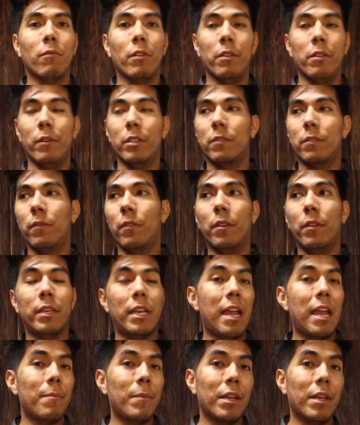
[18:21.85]
whether it's for the
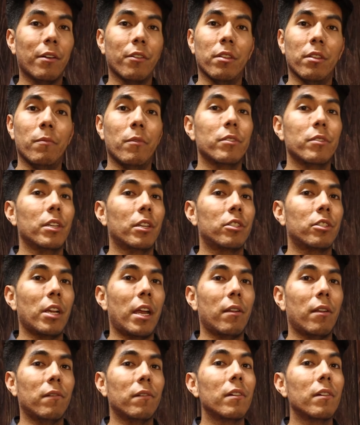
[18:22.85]
gaming or the music
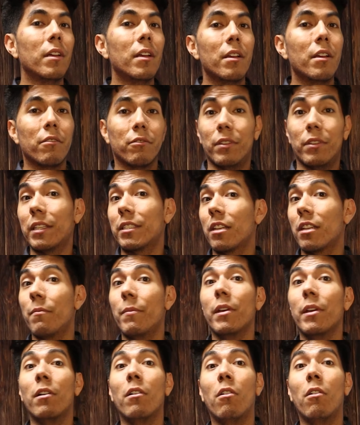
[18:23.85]
channel. So that's gonna
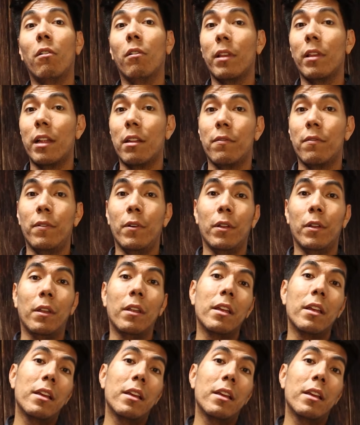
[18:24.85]
be a whole lot of fun.